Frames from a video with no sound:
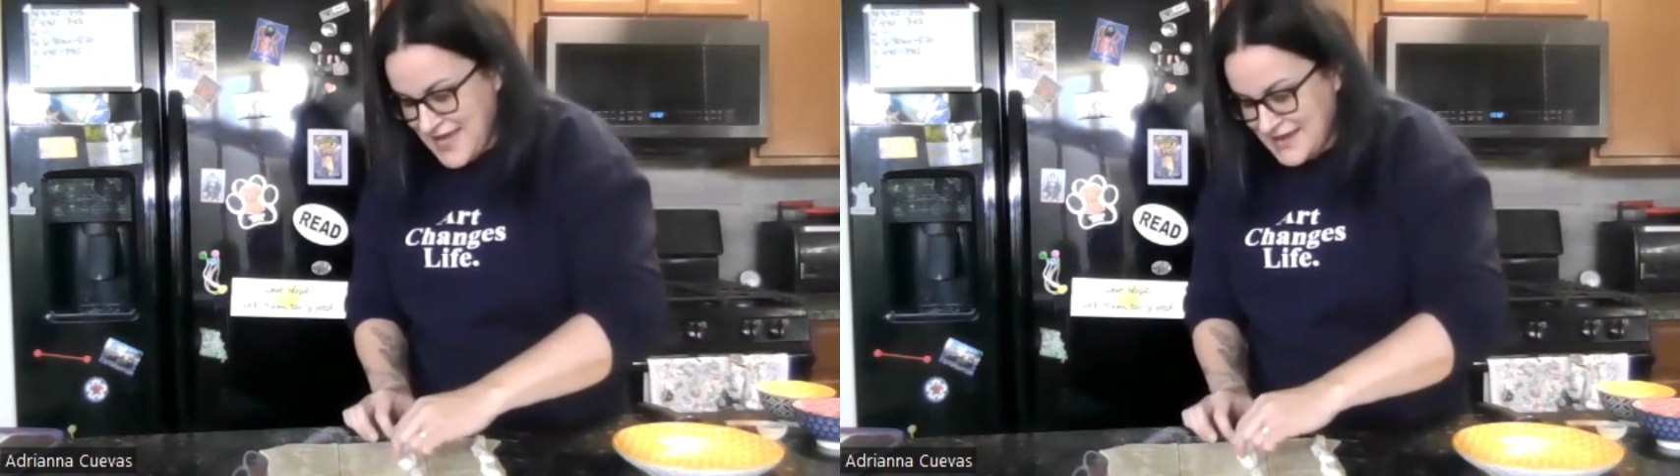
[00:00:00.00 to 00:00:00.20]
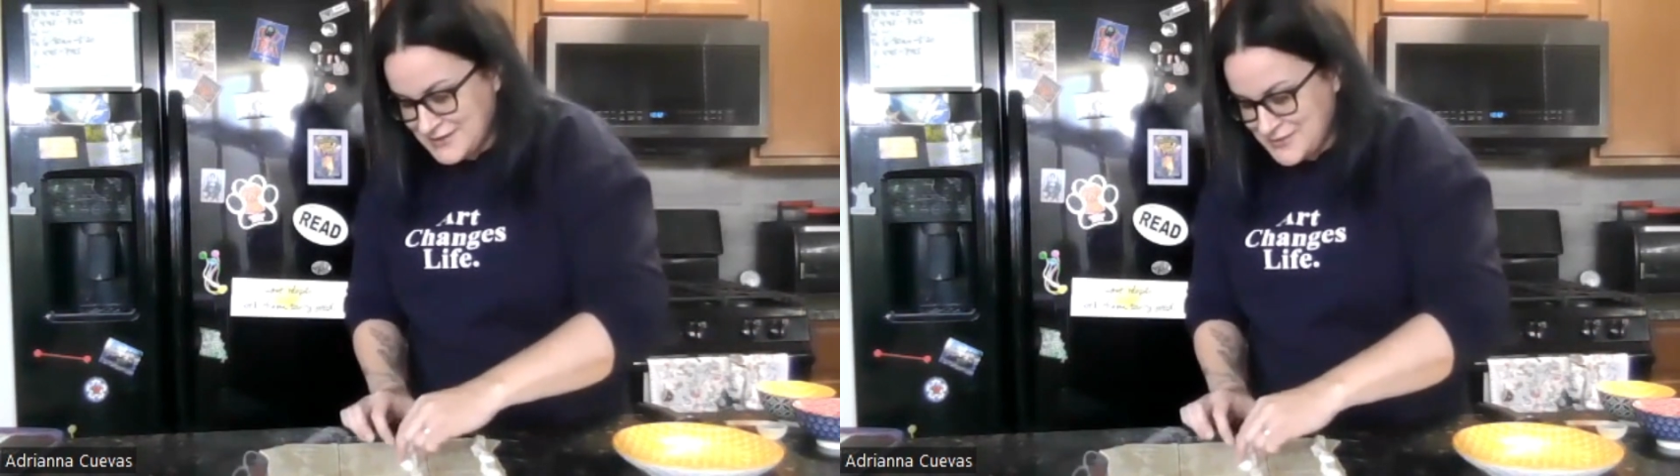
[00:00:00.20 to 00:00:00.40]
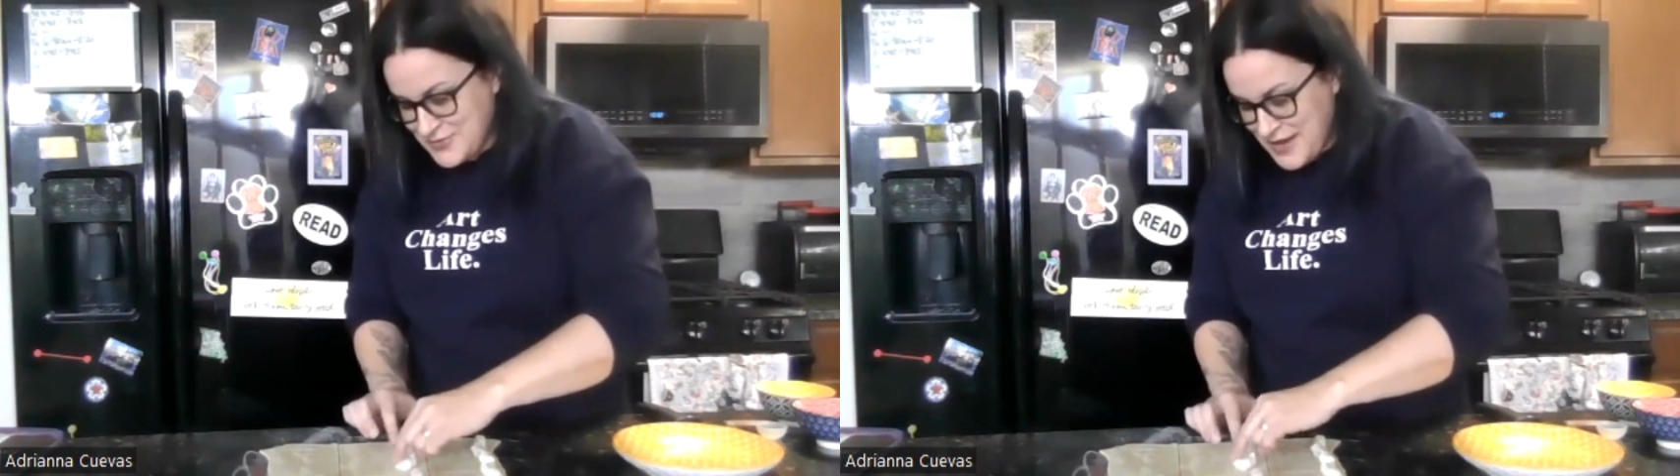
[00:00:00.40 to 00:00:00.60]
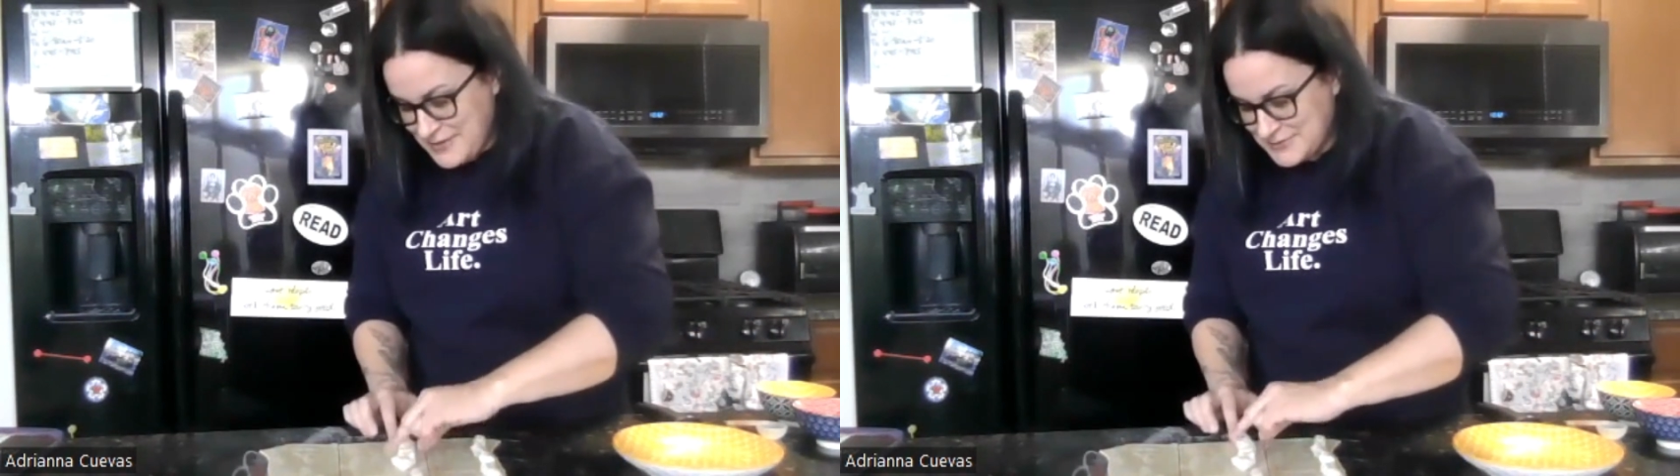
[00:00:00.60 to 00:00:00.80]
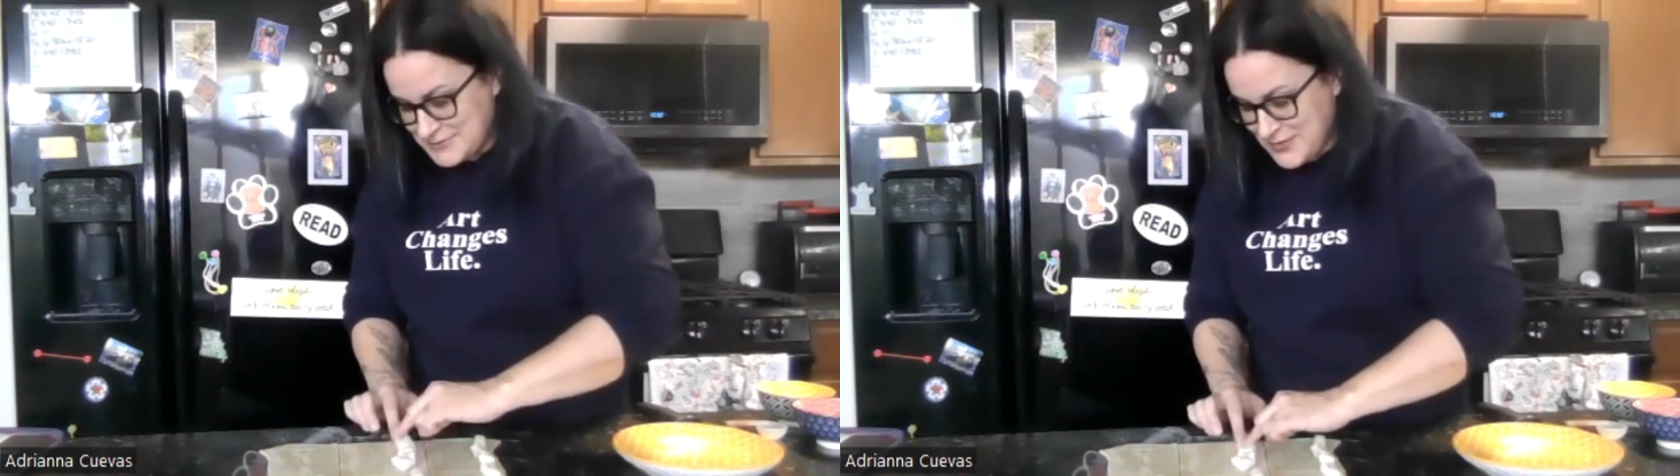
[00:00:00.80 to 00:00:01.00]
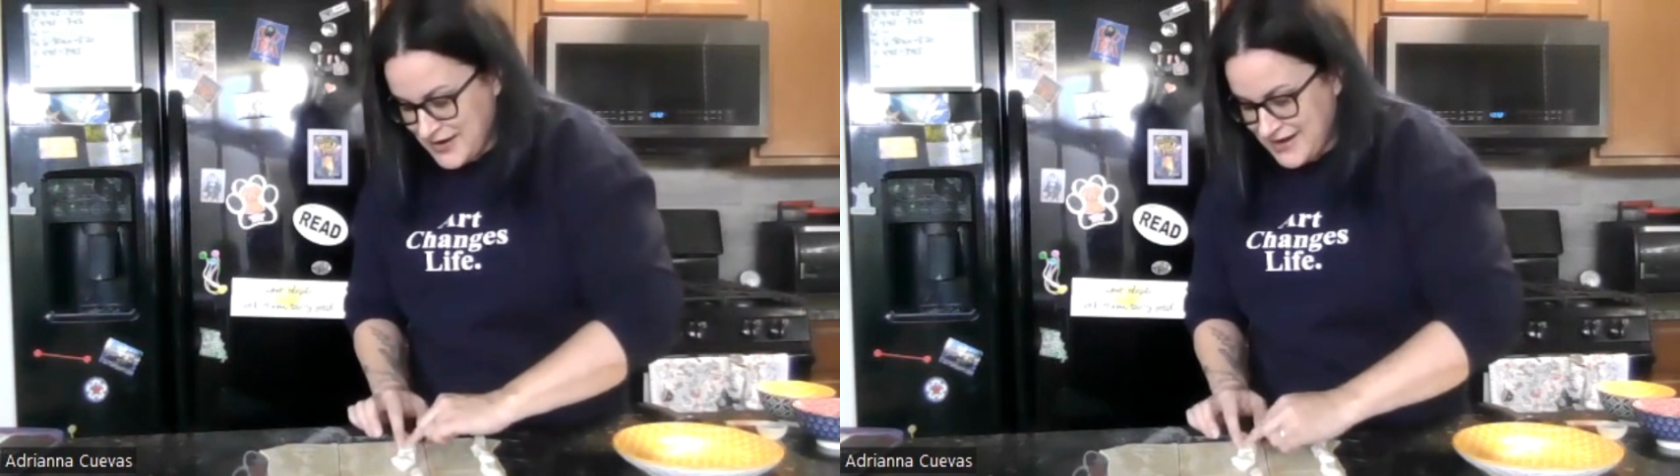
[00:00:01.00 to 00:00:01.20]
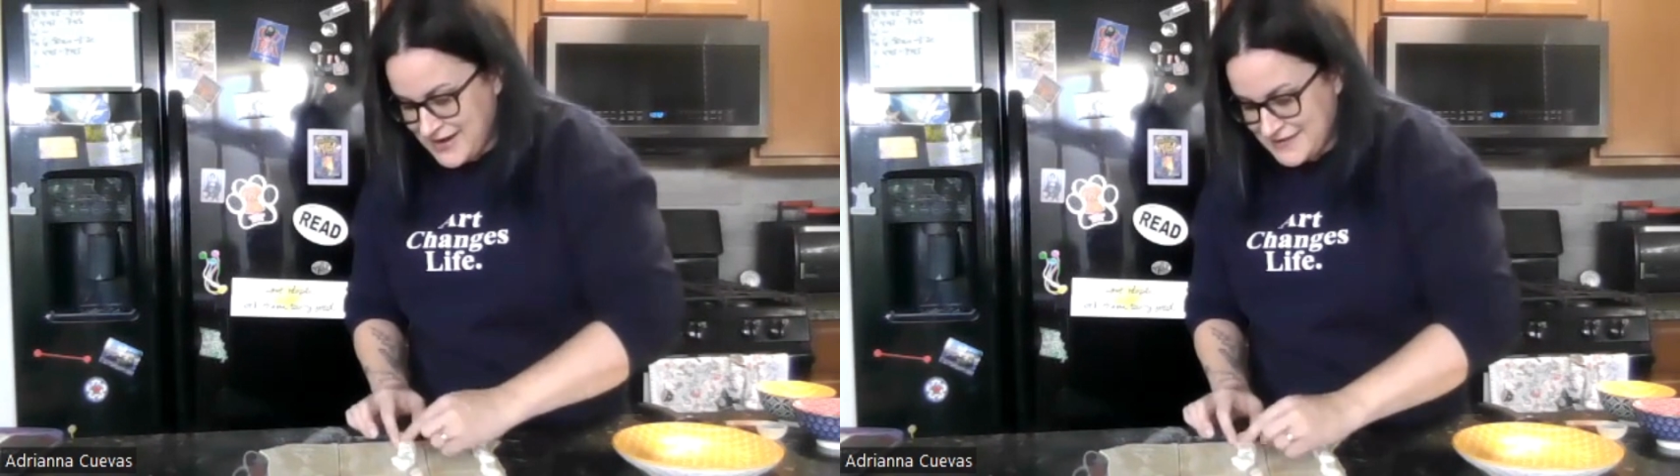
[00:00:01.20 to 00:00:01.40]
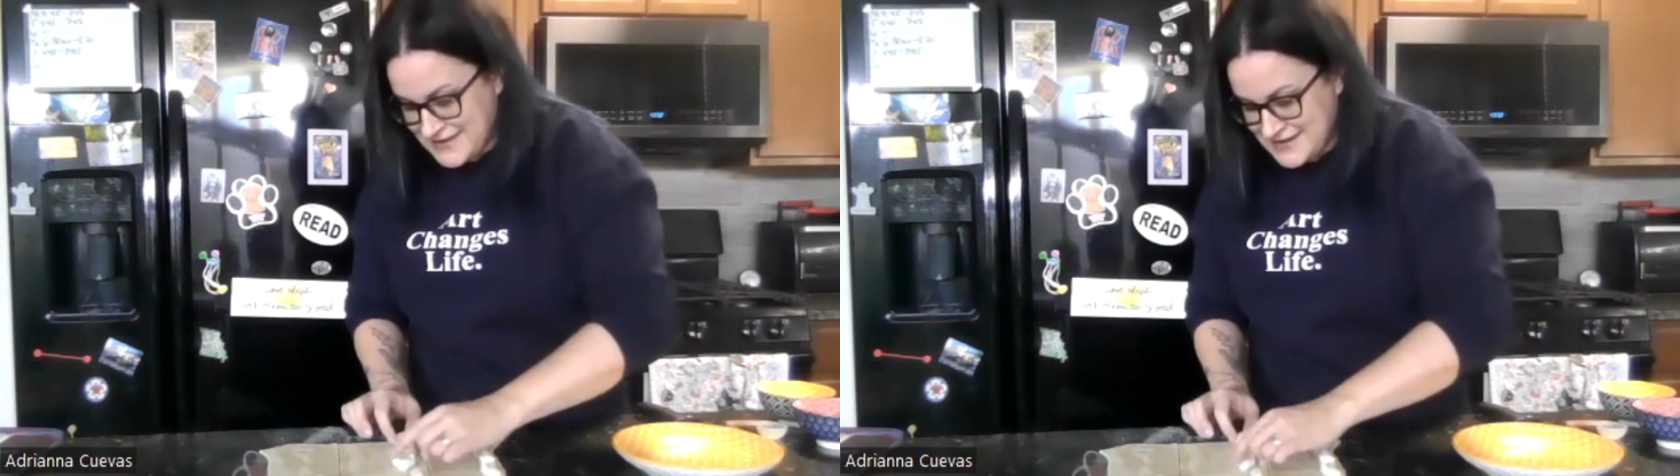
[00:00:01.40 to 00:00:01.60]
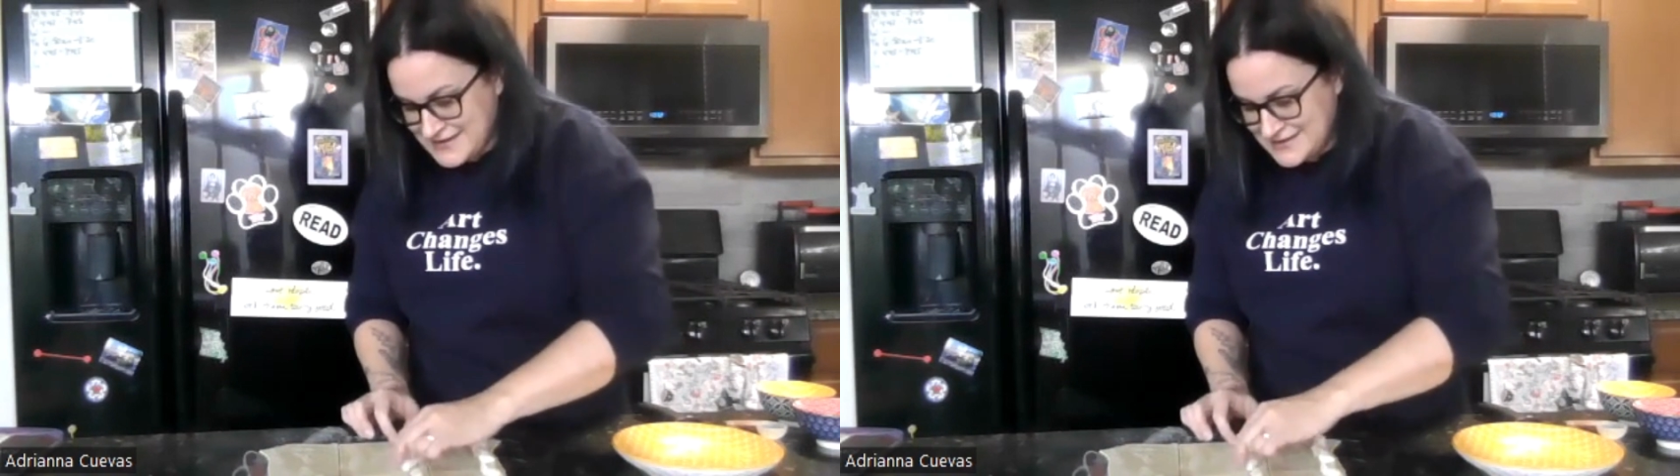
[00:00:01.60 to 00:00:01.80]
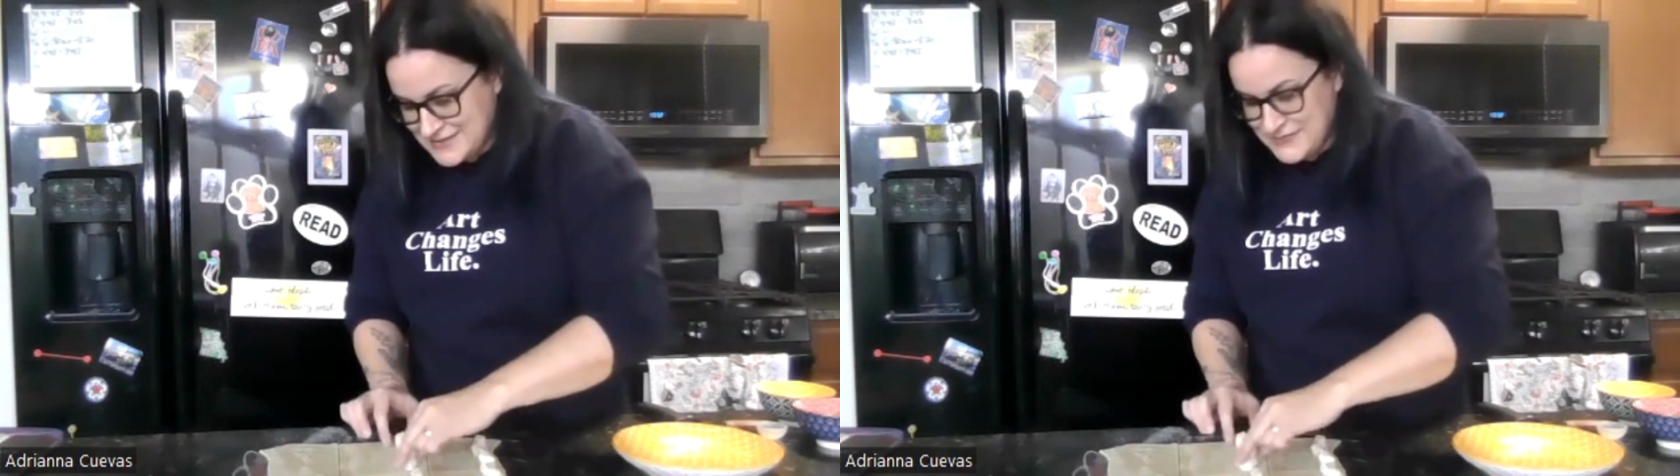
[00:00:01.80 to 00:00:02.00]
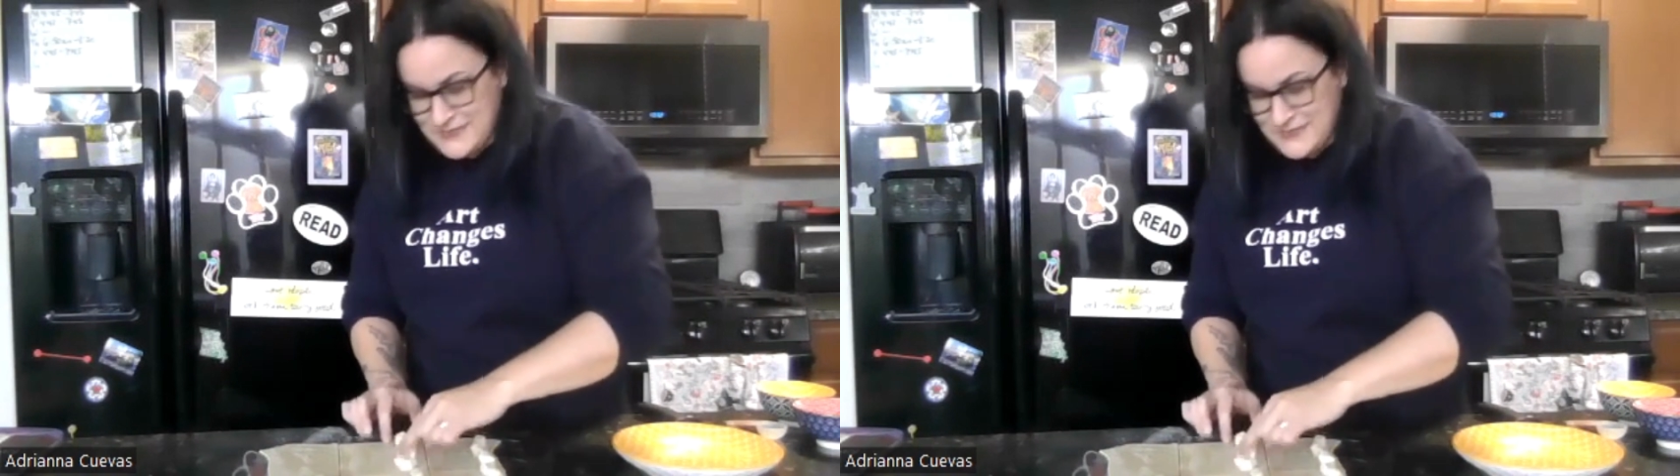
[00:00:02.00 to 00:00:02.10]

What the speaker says: And so that was where I got the idea